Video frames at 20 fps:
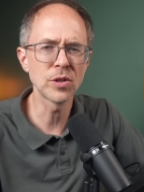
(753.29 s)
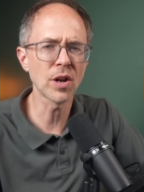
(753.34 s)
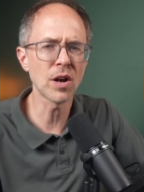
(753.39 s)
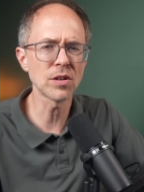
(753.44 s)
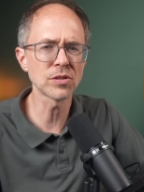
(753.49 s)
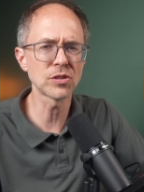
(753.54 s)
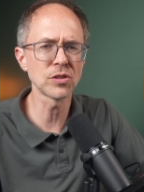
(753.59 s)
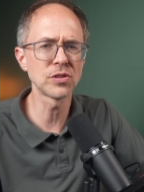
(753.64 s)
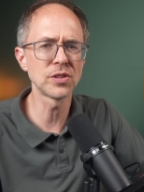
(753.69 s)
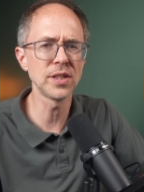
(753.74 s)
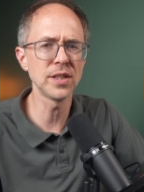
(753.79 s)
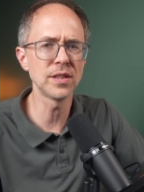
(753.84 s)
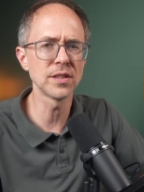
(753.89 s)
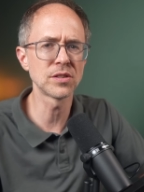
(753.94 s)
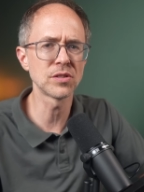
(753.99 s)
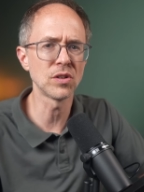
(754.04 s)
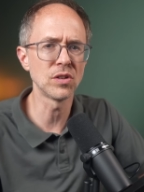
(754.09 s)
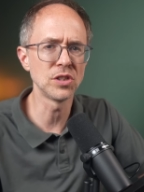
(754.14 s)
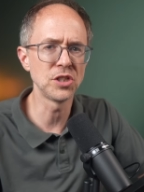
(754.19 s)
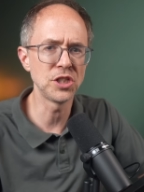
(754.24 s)
can also see
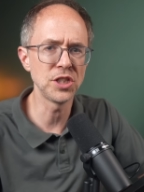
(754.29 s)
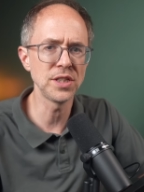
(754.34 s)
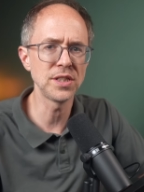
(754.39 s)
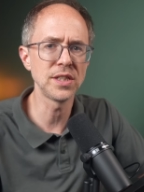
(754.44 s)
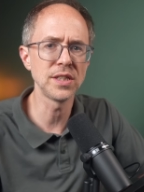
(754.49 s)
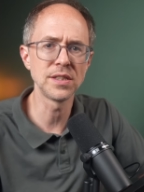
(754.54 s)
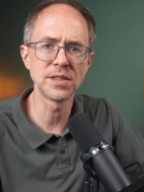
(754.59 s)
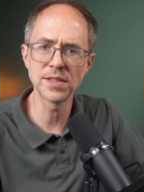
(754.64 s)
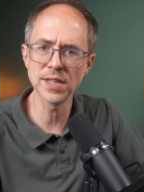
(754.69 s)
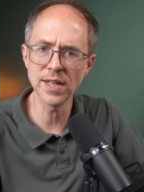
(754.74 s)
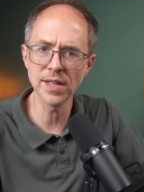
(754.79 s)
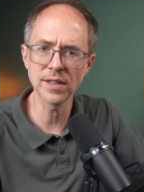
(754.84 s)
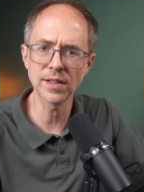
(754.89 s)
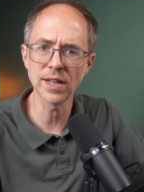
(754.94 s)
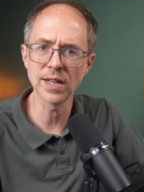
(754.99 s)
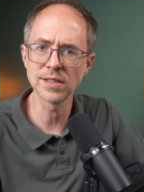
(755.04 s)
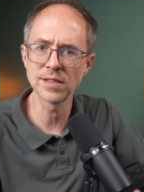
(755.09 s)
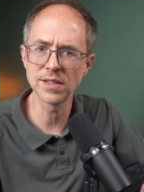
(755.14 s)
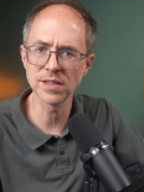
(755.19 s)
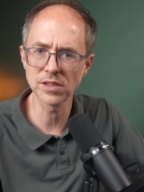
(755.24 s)
this on gt sync
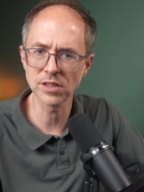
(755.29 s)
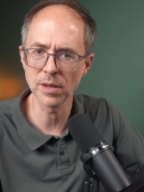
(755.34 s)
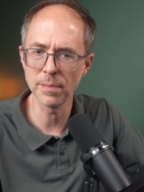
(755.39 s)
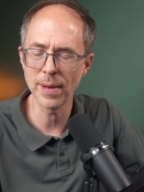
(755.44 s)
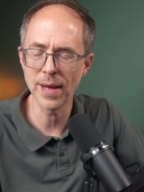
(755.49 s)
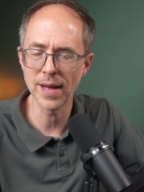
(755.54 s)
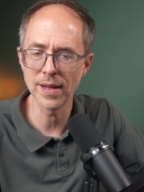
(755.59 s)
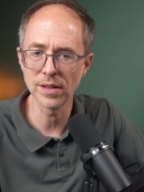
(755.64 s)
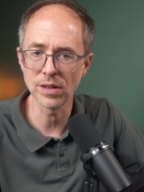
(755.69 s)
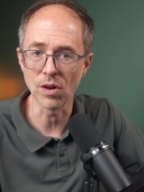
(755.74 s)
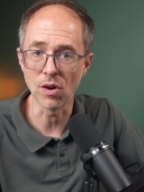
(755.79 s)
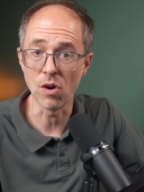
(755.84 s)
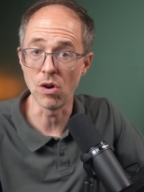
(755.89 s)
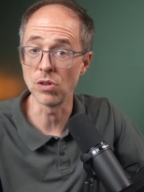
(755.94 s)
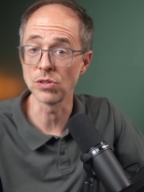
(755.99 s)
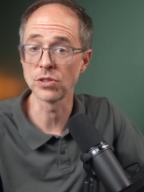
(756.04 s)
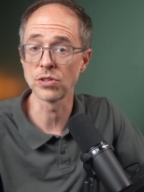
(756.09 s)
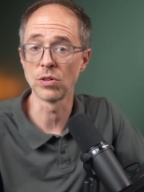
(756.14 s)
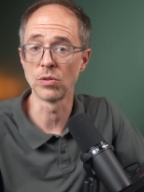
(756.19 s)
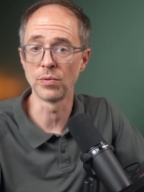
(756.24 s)
as this command
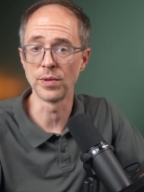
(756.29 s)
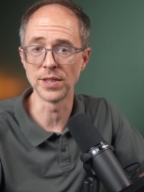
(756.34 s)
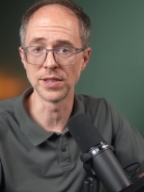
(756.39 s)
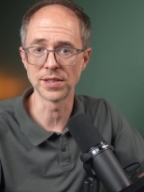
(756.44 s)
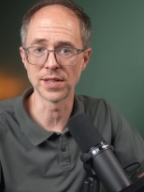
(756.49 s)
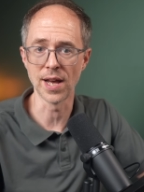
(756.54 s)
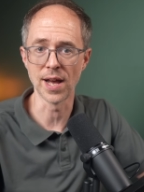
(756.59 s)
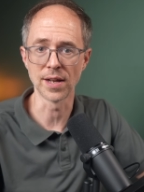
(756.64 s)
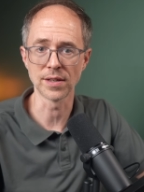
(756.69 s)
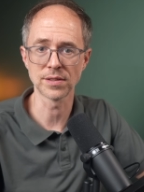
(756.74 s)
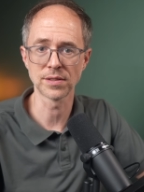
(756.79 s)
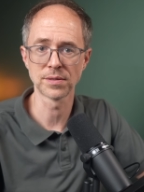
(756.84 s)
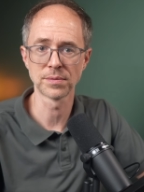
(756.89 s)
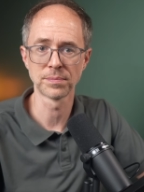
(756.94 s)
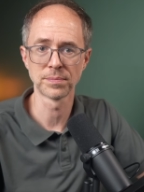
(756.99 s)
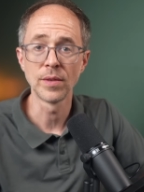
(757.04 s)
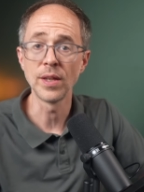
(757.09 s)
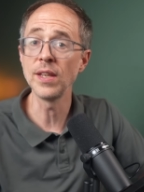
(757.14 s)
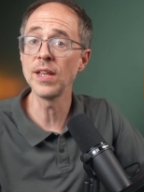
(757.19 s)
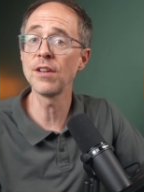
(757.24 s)
also restacks.
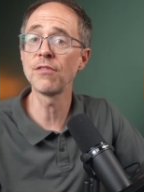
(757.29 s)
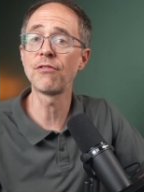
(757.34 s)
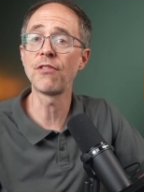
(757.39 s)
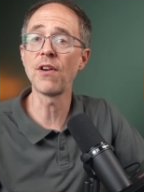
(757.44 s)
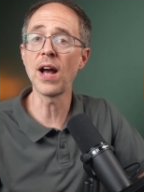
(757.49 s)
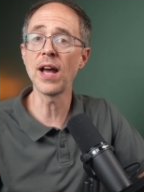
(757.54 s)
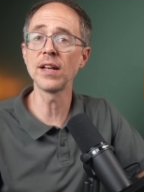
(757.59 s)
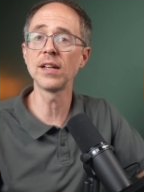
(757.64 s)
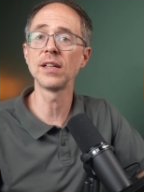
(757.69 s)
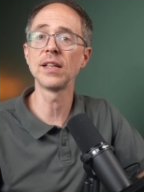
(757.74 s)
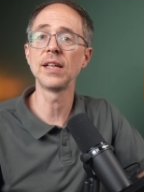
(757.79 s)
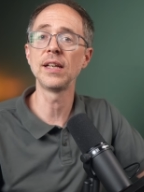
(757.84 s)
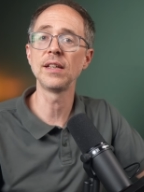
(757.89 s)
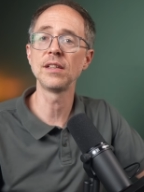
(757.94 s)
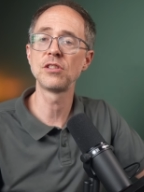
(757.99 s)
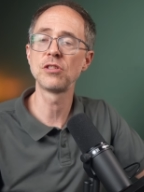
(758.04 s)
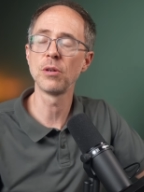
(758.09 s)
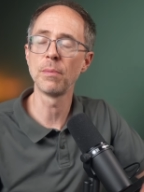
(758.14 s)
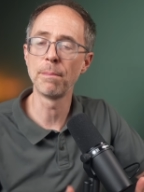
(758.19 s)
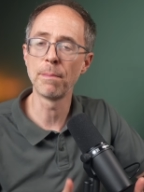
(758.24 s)
And then finally,
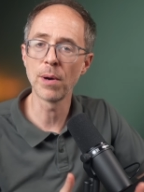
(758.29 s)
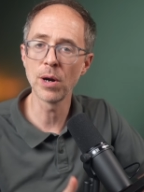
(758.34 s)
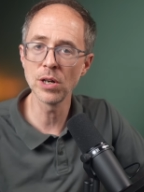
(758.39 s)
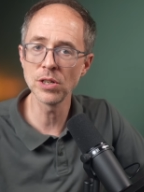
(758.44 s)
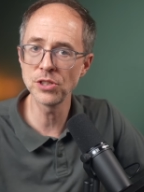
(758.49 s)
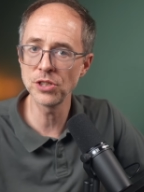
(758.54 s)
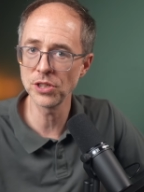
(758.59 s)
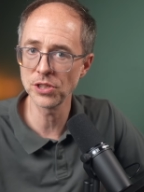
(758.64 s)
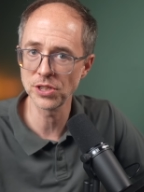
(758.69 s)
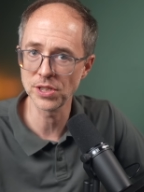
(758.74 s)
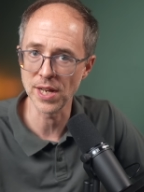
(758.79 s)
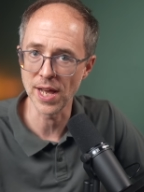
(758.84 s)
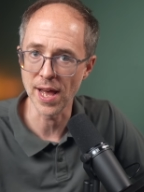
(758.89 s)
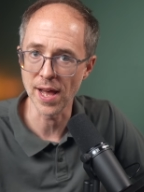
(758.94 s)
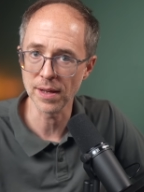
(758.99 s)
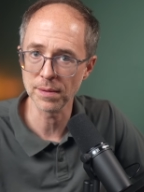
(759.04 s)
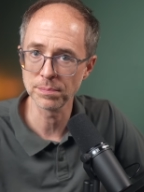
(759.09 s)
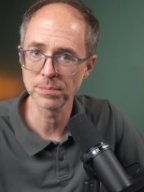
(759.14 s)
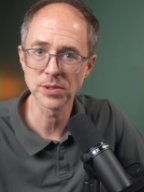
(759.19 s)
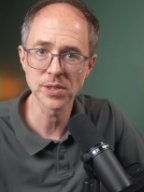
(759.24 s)
to merge your
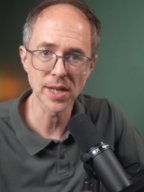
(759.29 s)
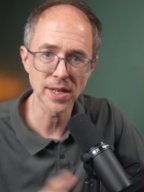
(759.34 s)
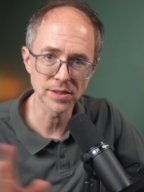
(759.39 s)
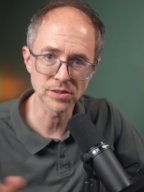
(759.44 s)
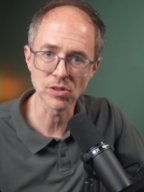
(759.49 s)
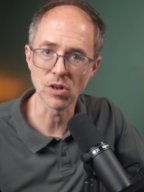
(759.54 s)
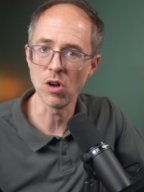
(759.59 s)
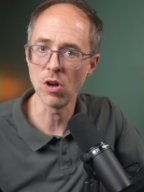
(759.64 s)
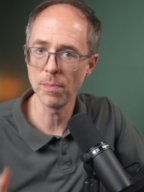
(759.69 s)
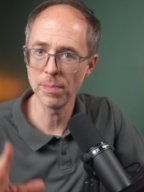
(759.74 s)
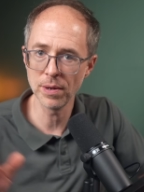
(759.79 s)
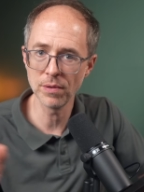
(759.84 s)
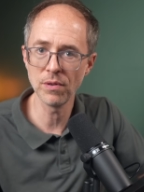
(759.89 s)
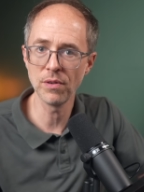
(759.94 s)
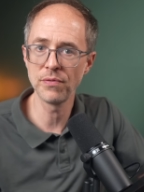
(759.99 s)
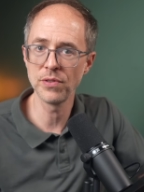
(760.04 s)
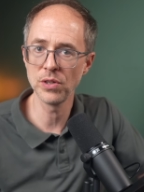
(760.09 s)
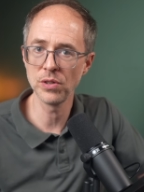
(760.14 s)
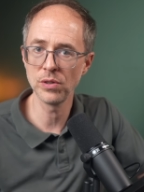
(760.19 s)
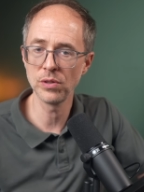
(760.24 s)
stack, say it's all been
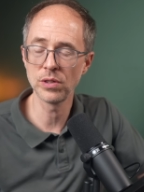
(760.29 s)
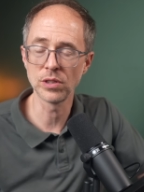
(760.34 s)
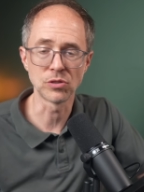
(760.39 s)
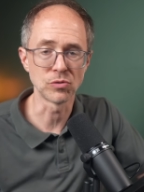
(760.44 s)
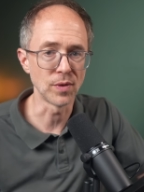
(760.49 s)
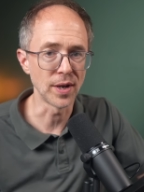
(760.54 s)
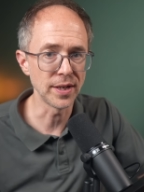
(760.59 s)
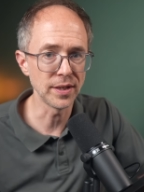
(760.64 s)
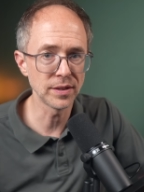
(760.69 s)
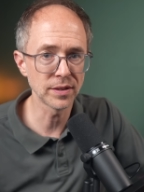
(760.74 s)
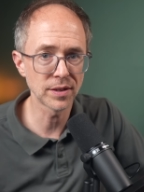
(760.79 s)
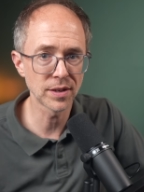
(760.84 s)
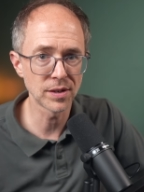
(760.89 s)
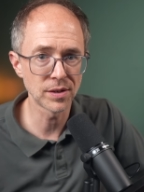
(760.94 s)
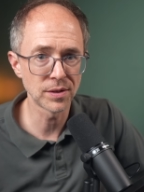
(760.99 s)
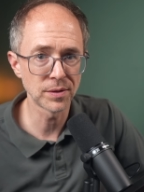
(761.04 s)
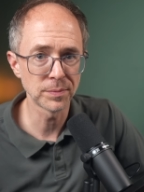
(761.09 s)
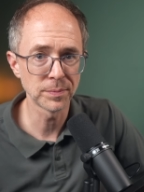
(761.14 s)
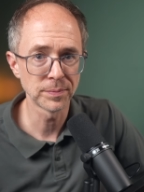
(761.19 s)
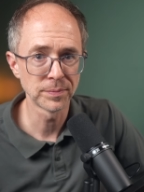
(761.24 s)
reviewed, it's ready to
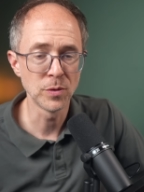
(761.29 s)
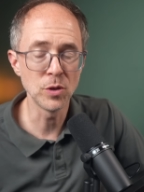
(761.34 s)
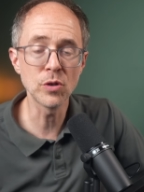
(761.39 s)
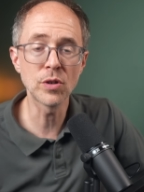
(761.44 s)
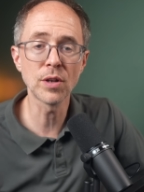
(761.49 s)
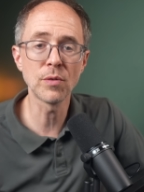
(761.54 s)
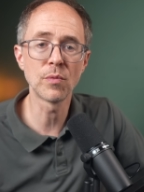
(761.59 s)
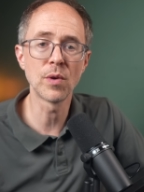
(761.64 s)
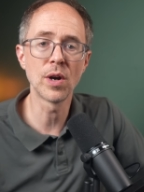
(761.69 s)
go, you can